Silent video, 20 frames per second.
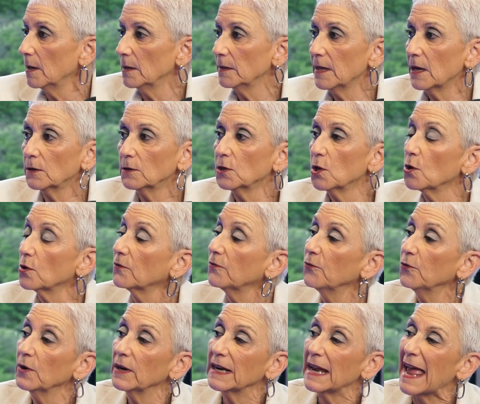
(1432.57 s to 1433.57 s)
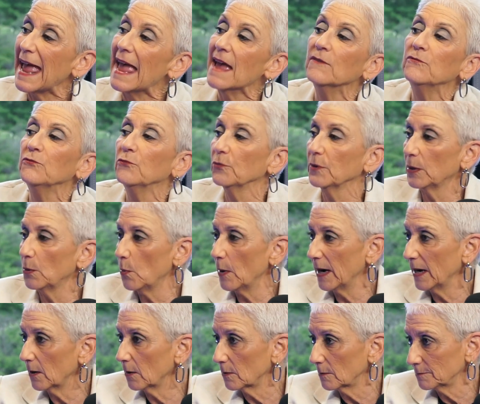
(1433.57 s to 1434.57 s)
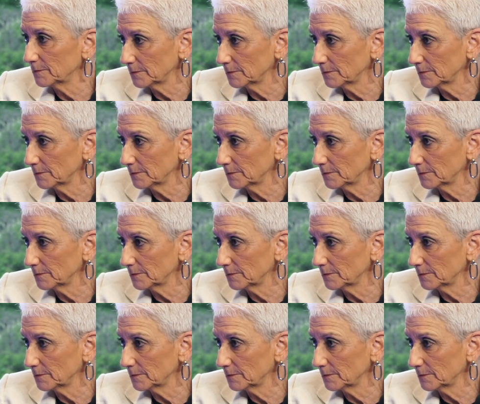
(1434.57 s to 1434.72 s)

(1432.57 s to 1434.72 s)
They'll look for it everywhere.